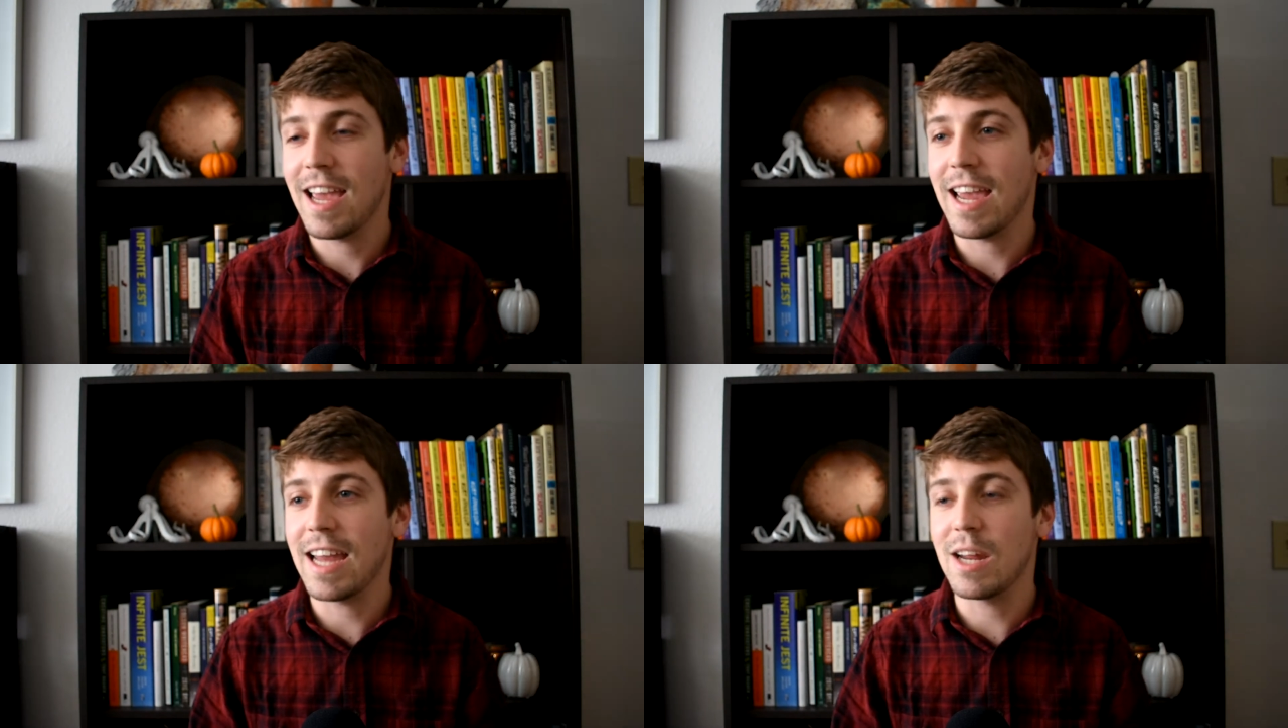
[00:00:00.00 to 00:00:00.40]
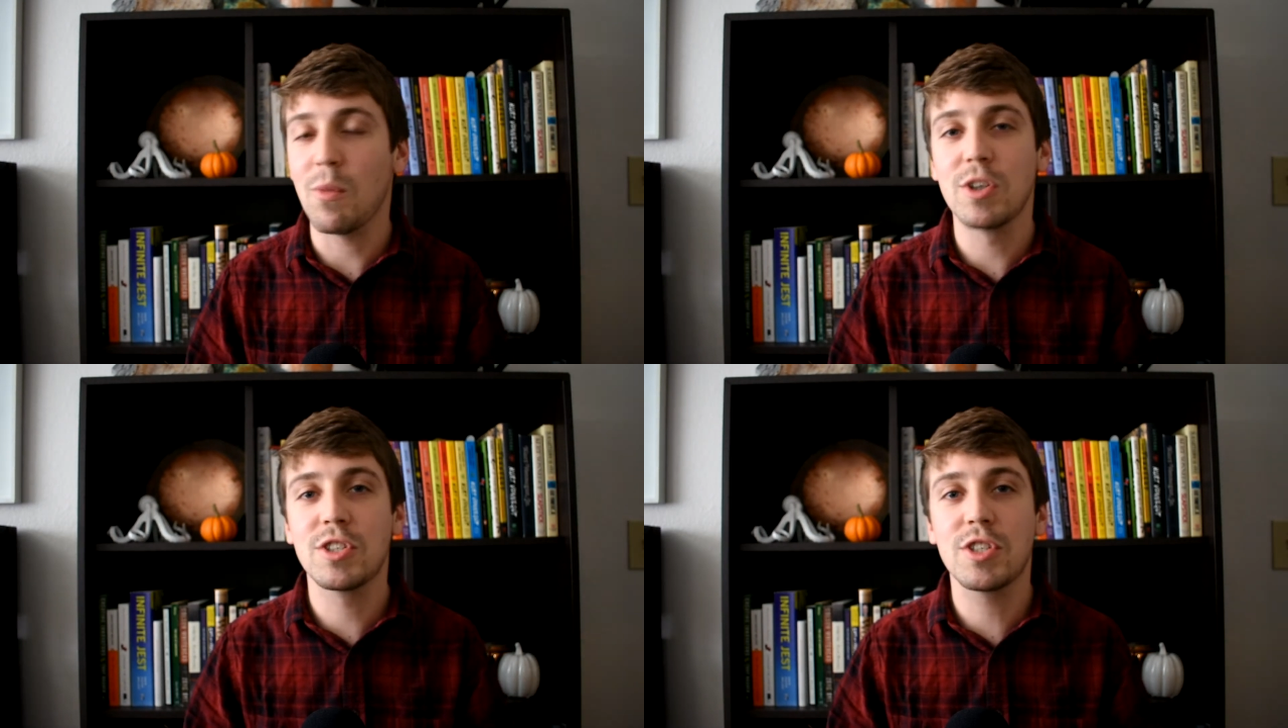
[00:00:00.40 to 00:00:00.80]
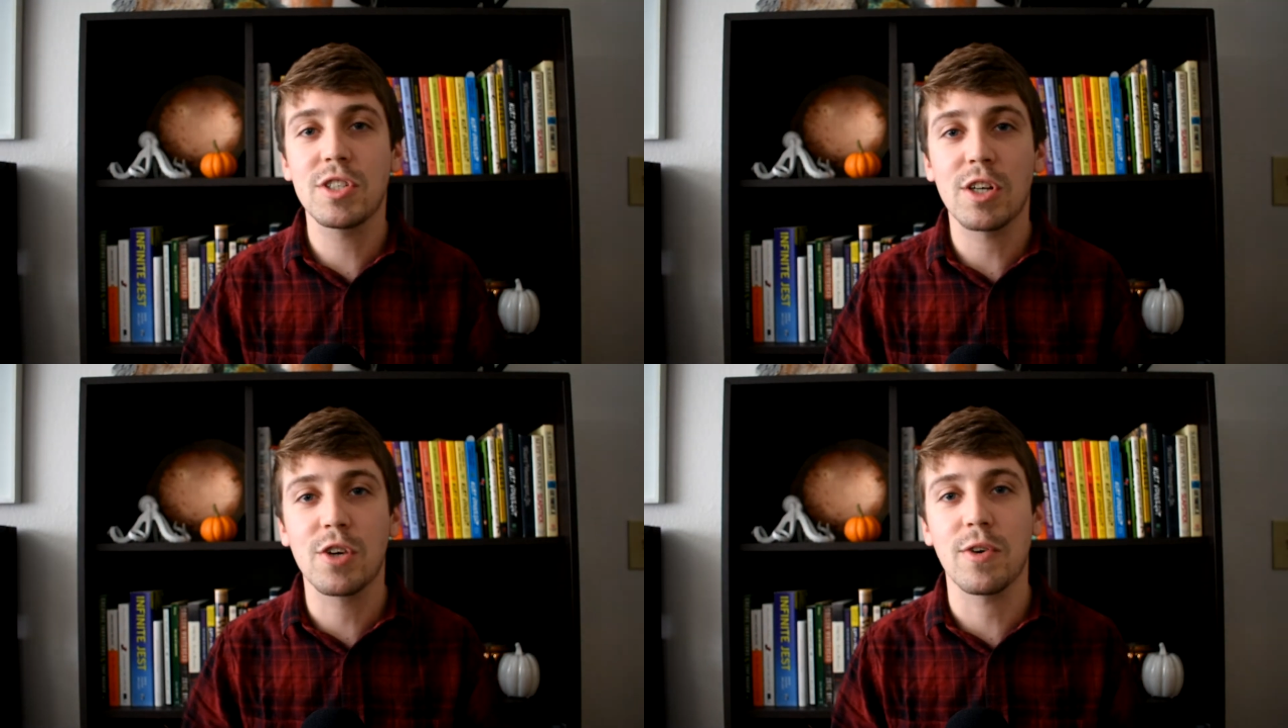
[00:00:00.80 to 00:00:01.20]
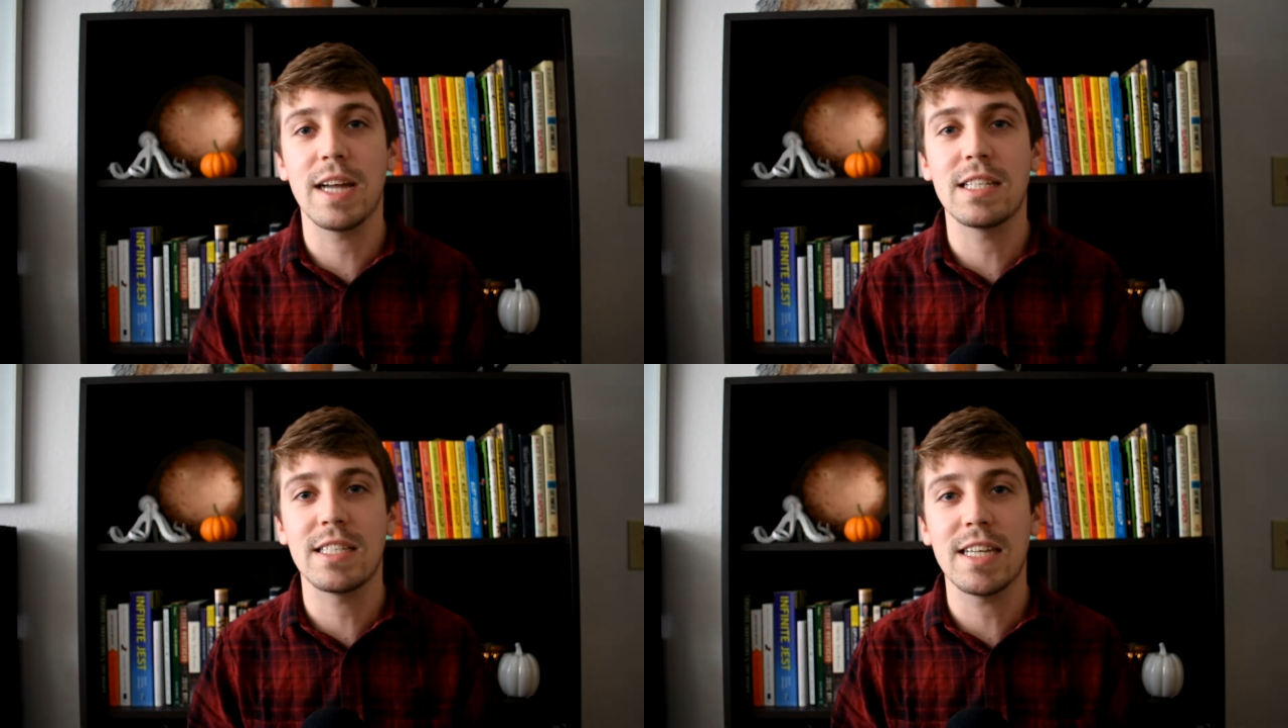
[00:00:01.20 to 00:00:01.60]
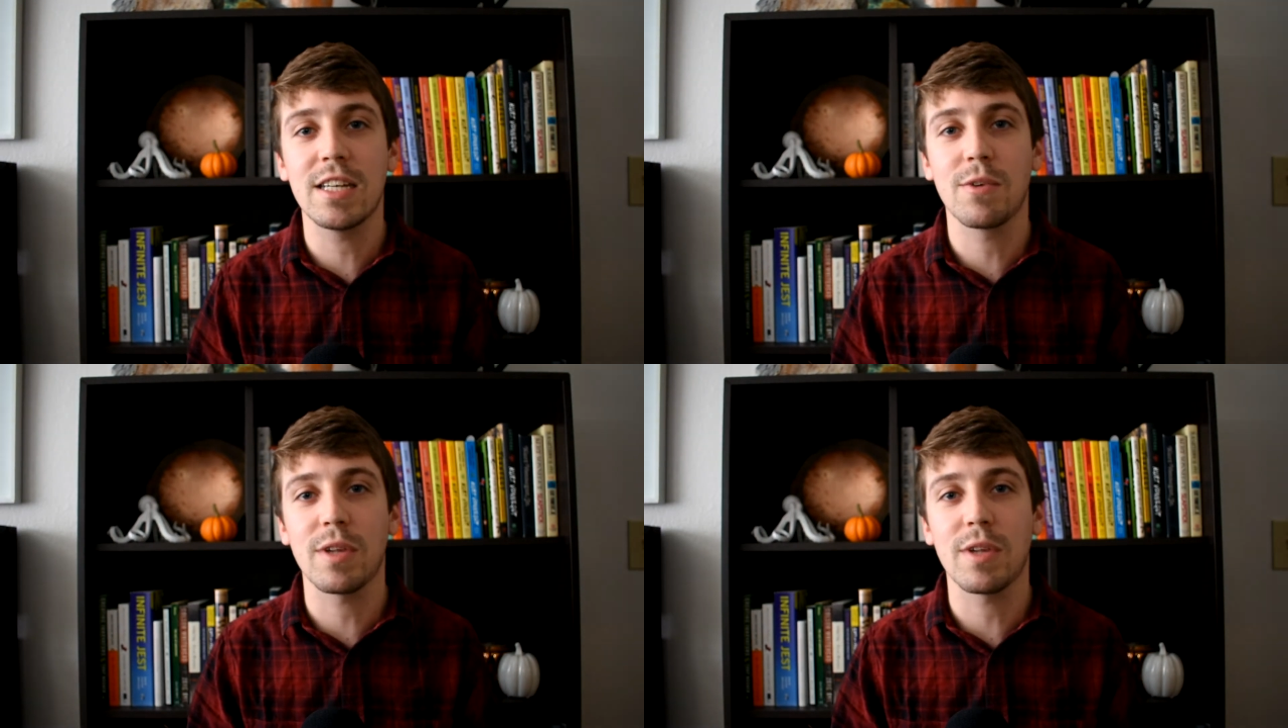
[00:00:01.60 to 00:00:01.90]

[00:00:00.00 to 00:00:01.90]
and it was just a great scene to